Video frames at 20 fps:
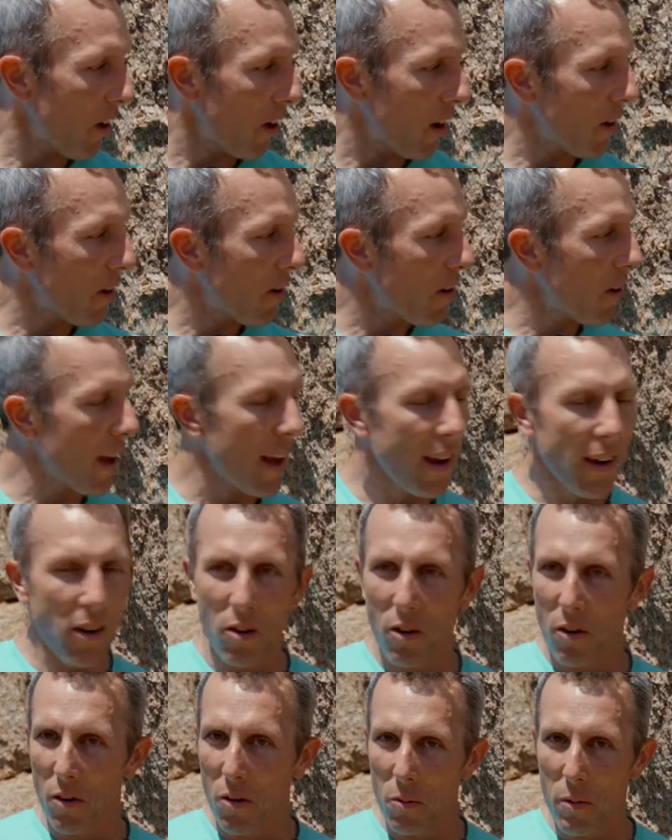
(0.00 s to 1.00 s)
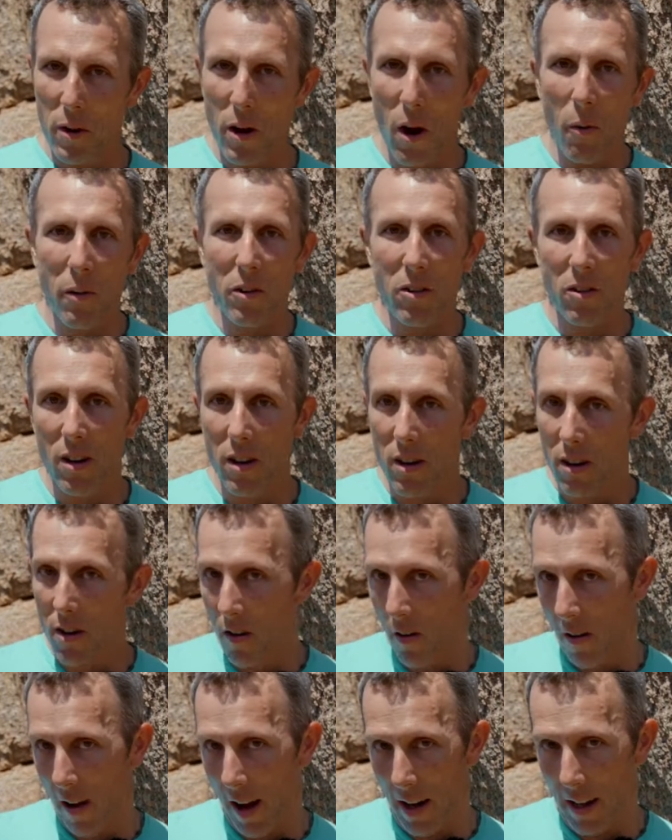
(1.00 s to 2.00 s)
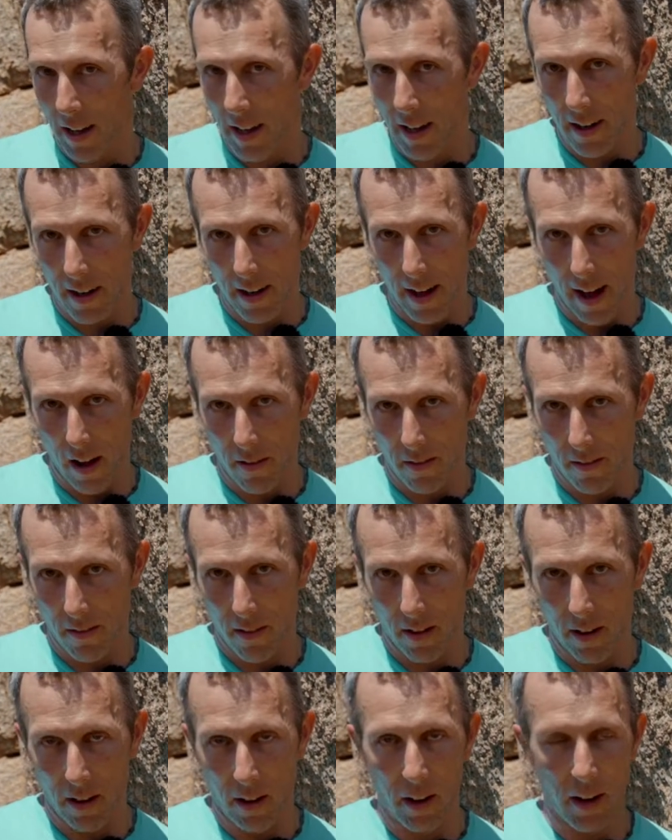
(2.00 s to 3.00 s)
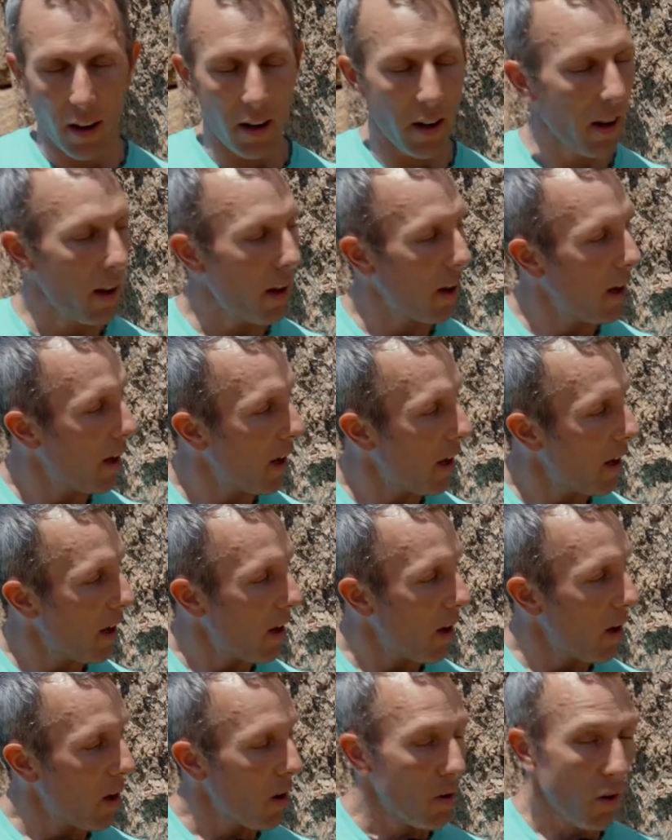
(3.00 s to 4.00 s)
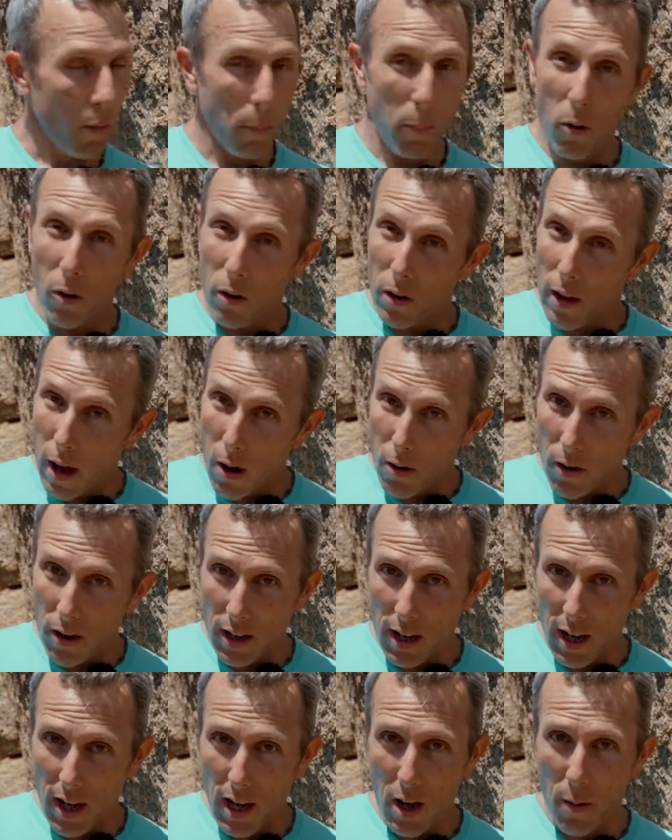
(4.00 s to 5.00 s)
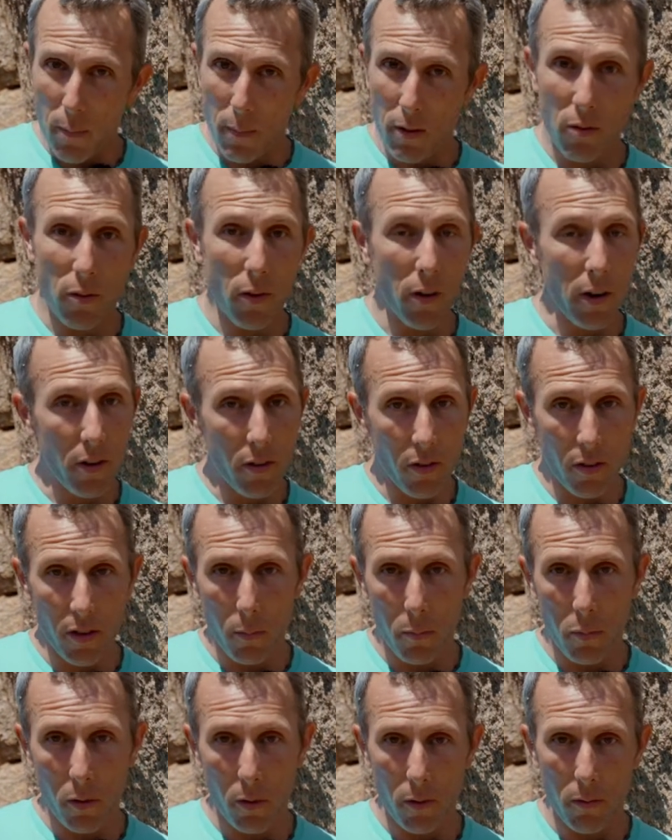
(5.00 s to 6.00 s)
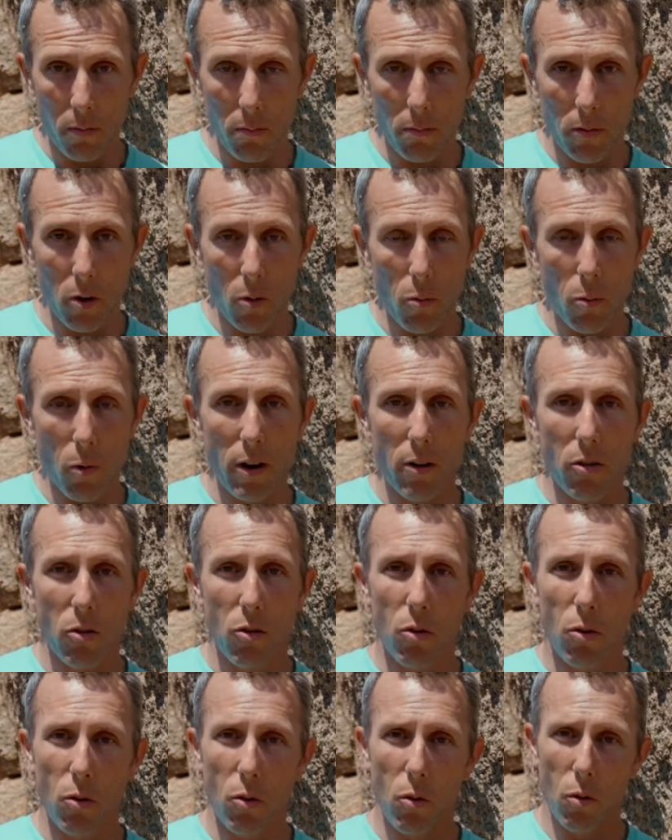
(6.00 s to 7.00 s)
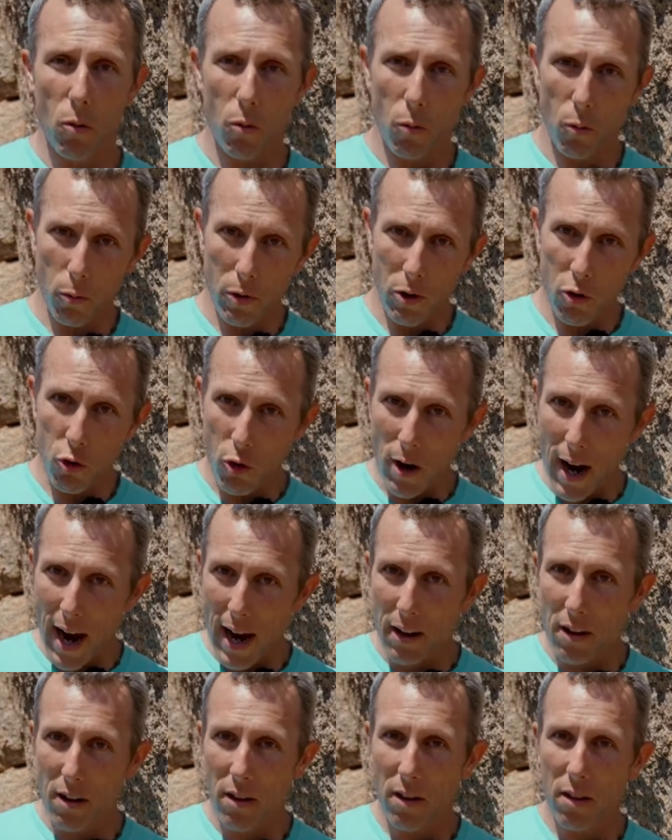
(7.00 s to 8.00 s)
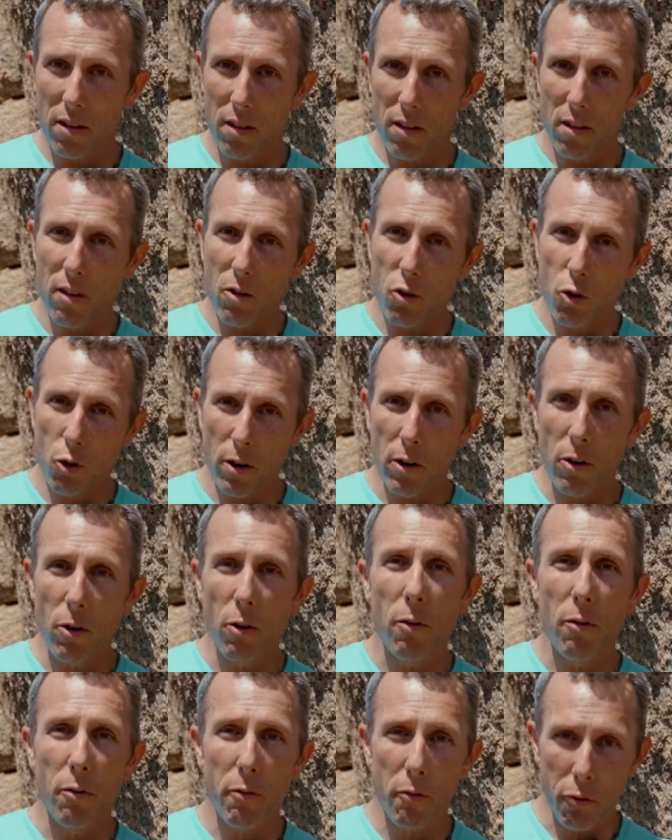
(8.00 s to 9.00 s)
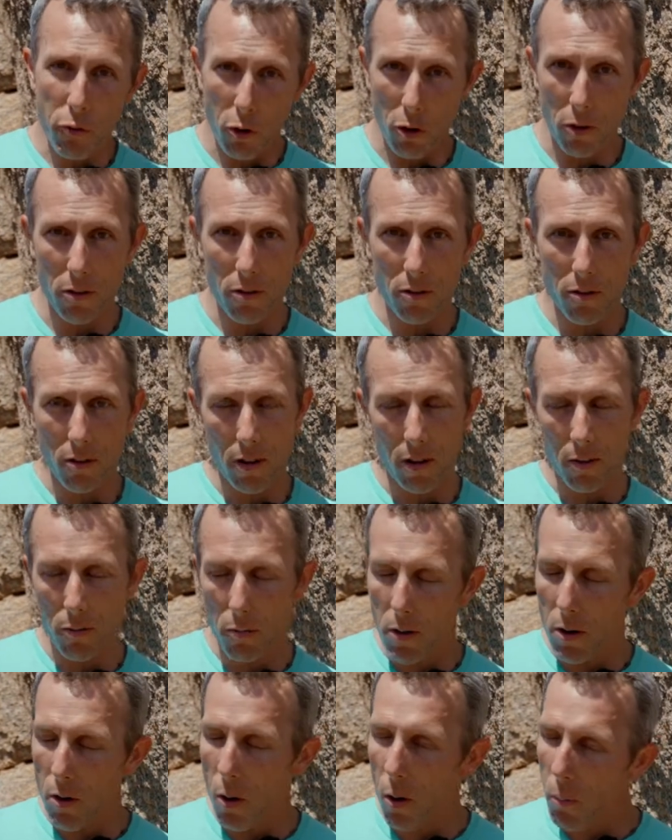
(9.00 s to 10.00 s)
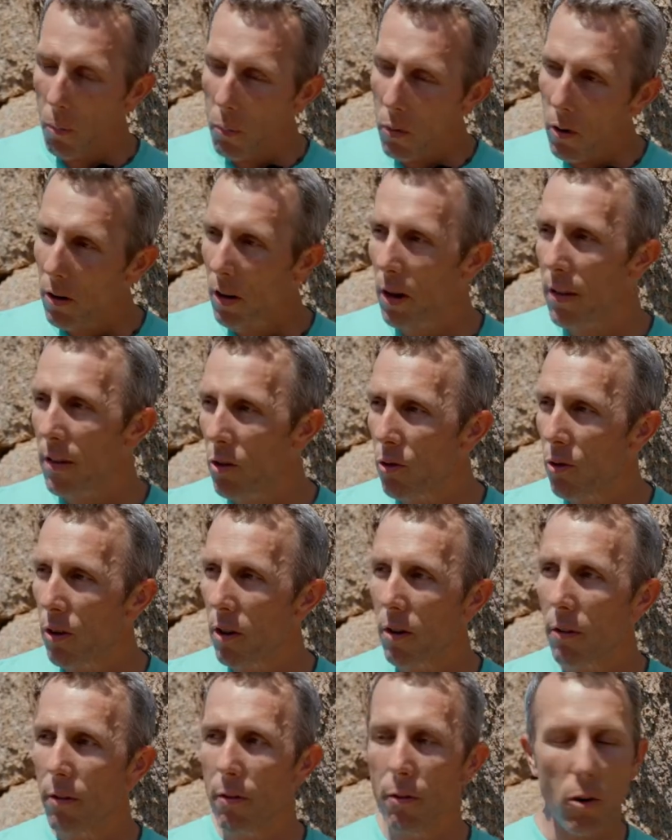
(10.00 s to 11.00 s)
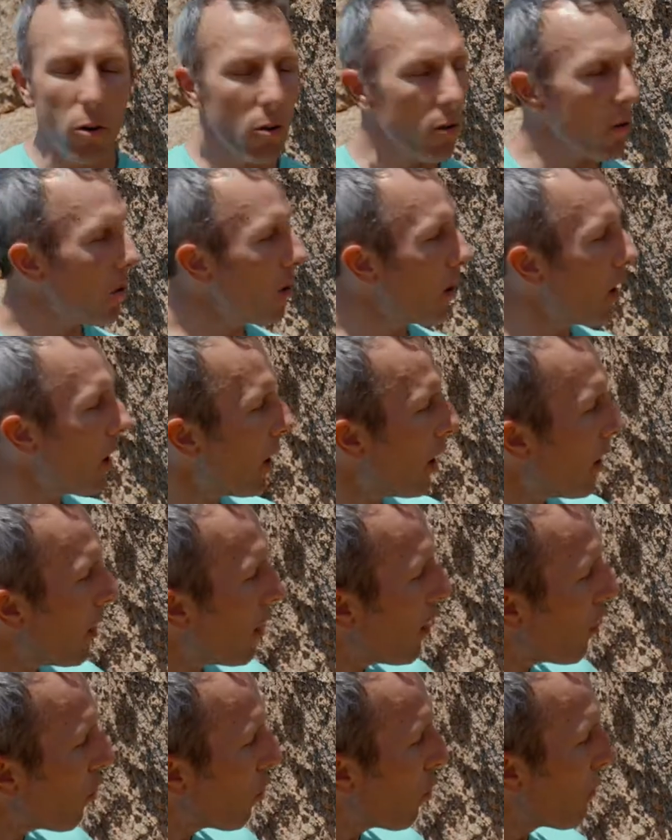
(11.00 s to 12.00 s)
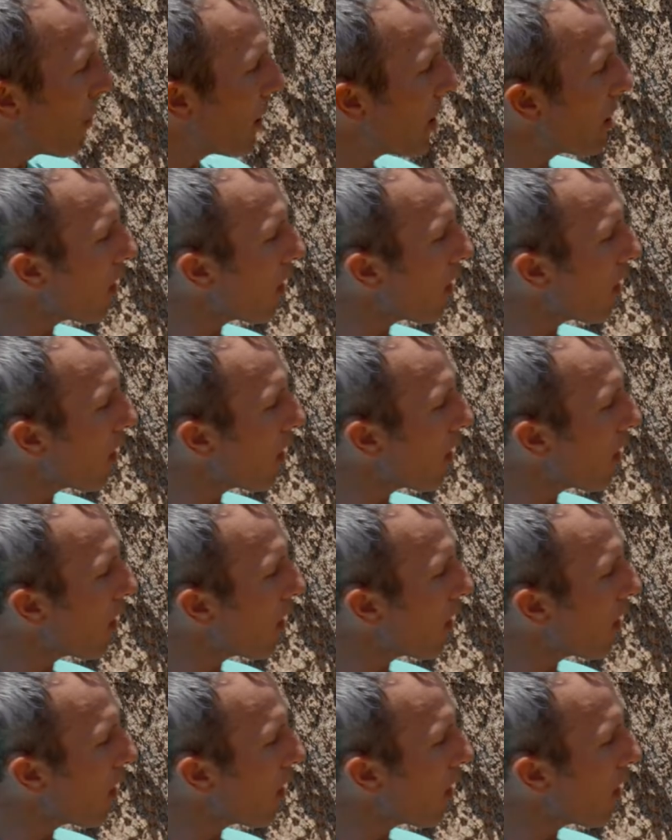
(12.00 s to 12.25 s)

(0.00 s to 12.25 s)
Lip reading: a good anchor, we always need to know how to get it out. And to pull out a cam is very simple. You want to retract the trigger first. If we don't pull on the trigger first, this will be an